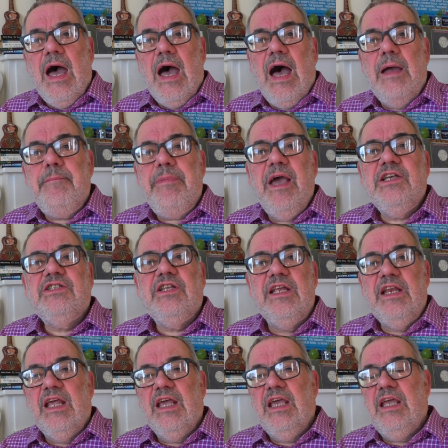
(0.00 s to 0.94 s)
I basically
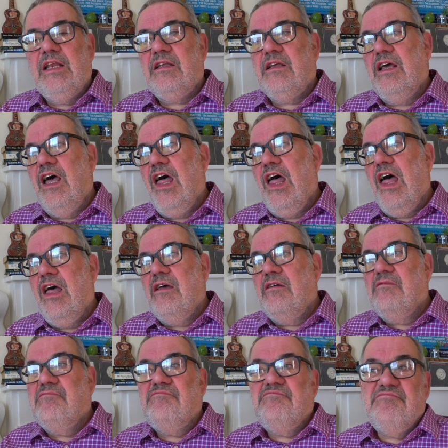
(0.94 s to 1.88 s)
need
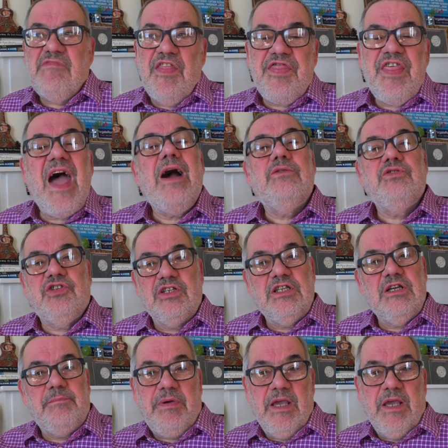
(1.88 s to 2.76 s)
1,000